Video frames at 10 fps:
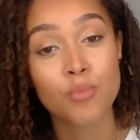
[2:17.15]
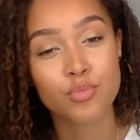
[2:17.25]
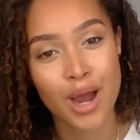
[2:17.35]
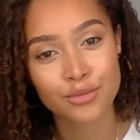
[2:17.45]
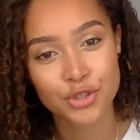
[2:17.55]

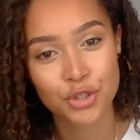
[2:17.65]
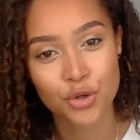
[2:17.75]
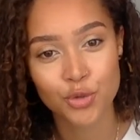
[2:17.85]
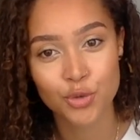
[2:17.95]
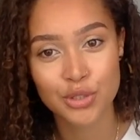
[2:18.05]
Brown sugar
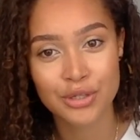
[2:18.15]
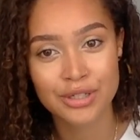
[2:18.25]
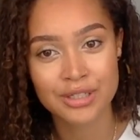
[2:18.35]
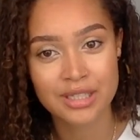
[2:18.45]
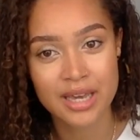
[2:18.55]
also
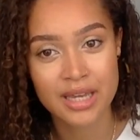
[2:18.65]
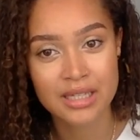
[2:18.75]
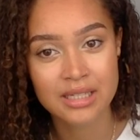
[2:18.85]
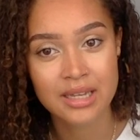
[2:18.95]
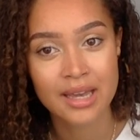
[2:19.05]
does
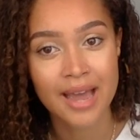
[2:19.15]
this,